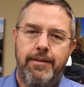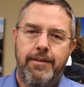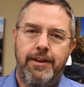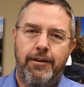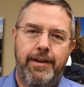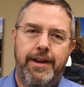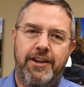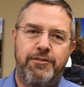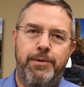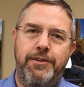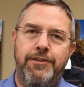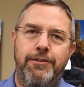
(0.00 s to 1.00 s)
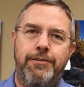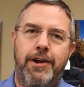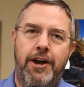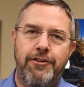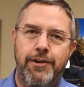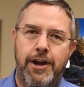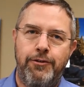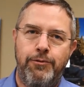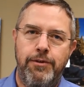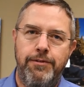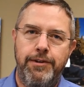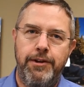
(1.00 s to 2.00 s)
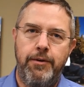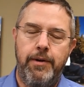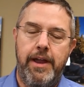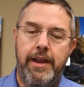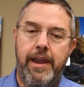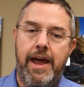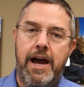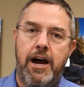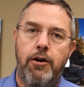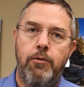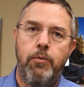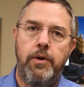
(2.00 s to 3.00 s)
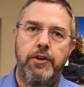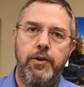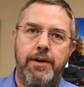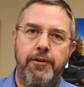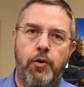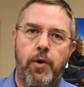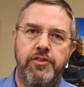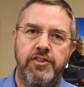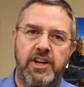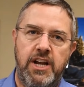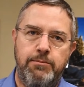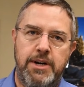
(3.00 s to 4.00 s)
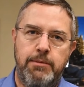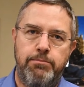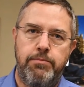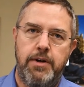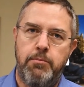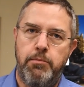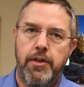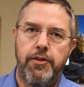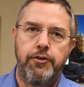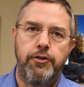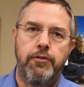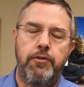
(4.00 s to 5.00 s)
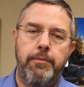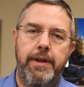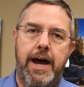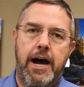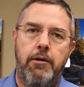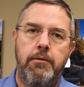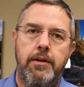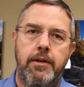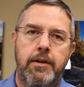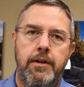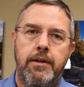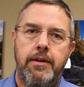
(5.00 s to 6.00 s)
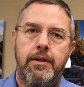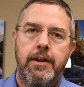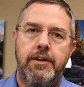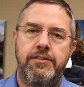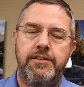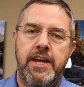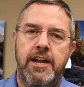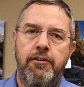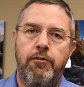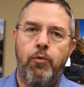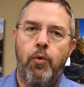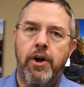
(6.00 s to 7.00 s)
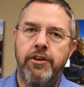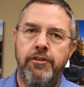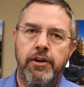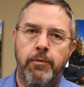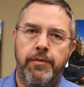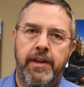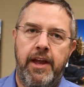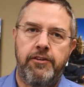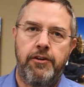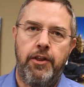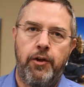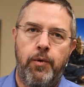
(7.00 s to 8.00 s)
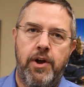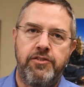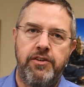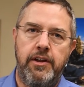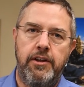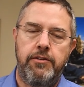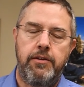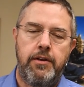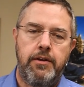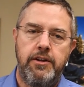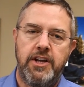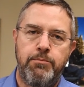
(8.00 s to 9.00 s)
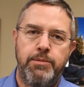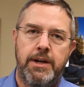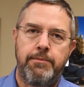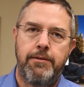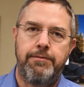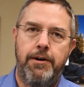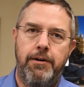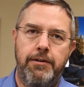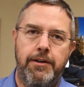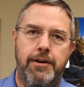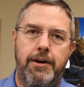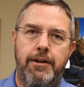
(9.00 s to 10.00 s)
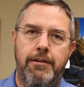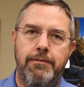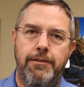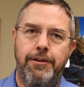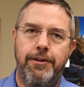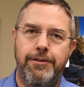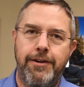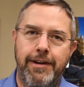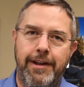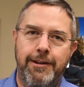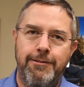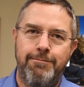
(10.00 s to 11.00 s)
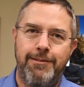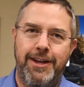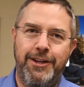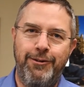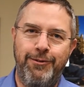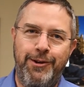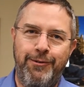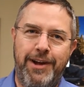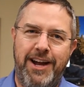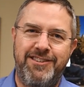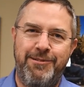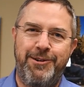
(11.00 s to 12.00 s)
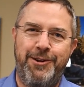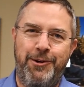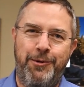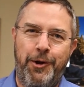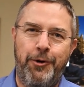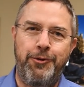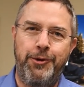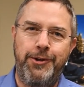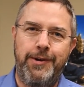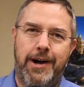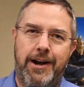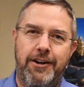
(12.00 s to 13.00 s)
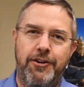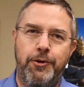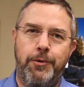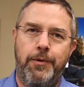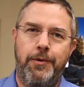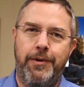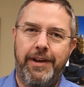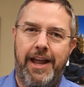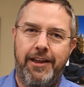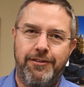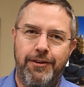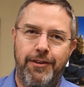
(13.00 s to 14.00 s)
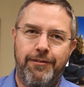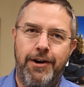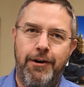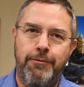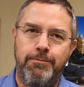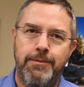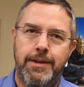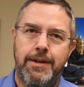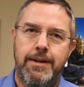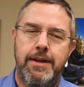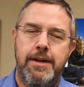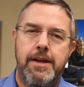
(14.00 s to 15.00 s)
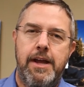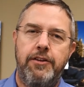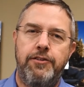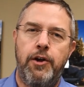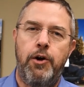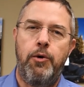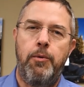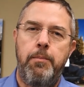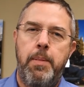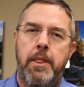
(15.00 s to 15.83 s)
inexpensive contract review, and now when you have a question come up a month or 2 from now, instead of wondering what the answer to the question is, you can pick up the phone and call your attorney, and you've got someone who knows who you are and who can answer the phone. And so